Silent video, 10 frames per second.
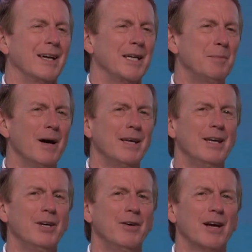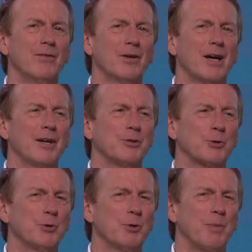Anybody here ever gotten
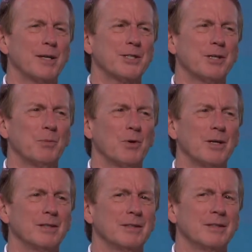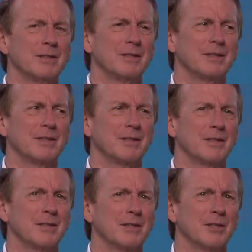truth by someone
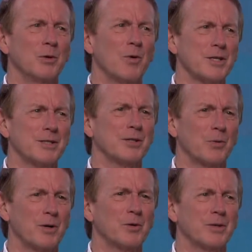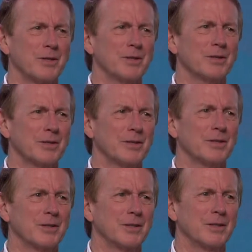who wasn't in the well with you?
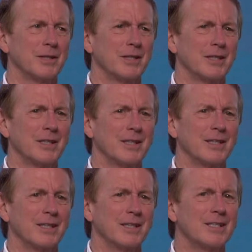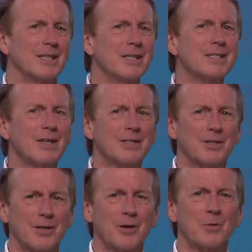It tends not
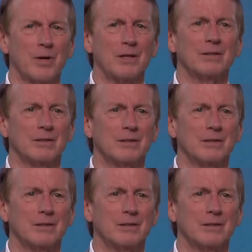to go well.